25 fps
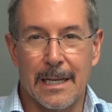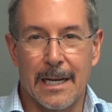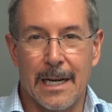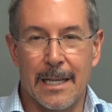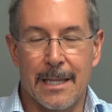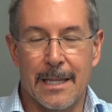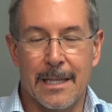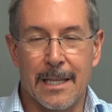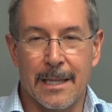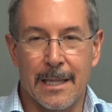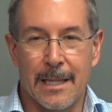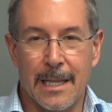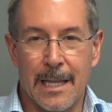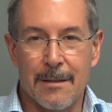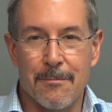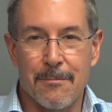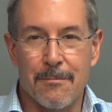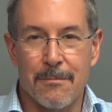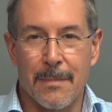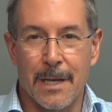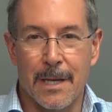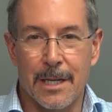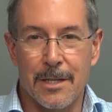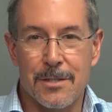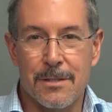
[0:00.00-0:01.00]
think that
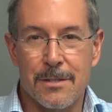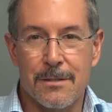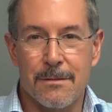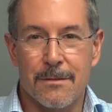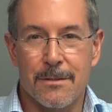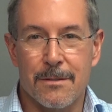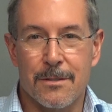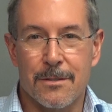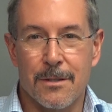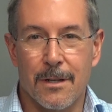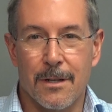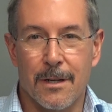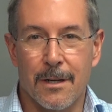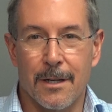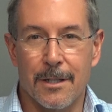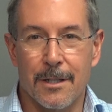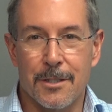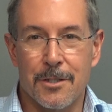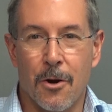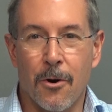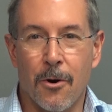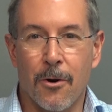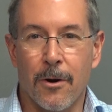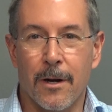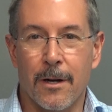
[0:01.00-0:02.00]
makes
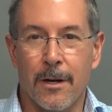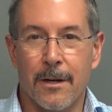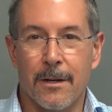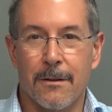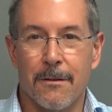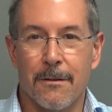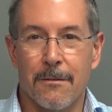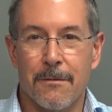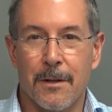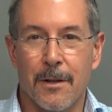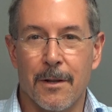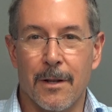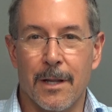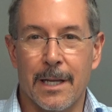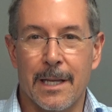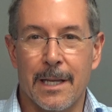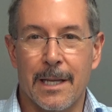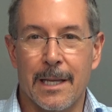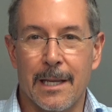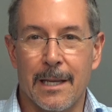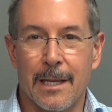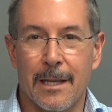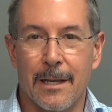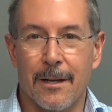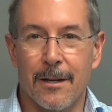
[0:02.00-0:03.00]
Tarek feel like
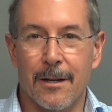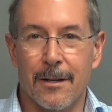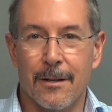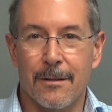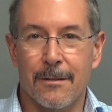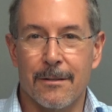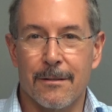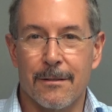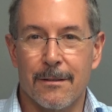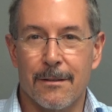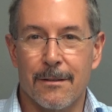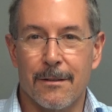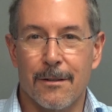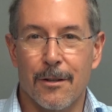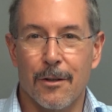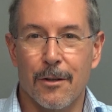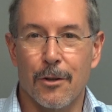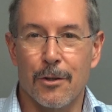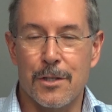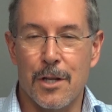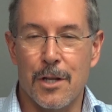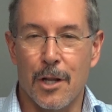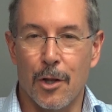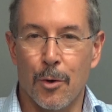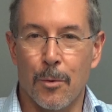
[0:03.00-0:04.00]
he
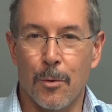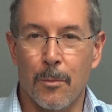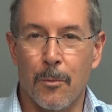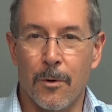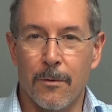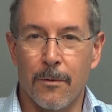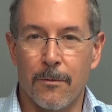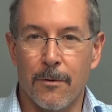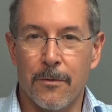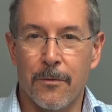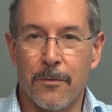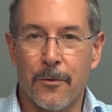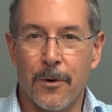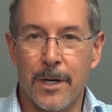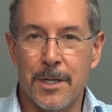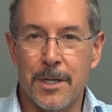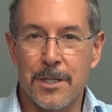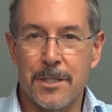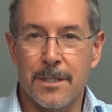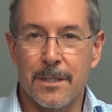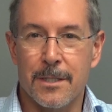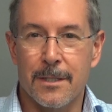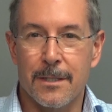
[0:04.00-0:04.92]
looks a little more refreshed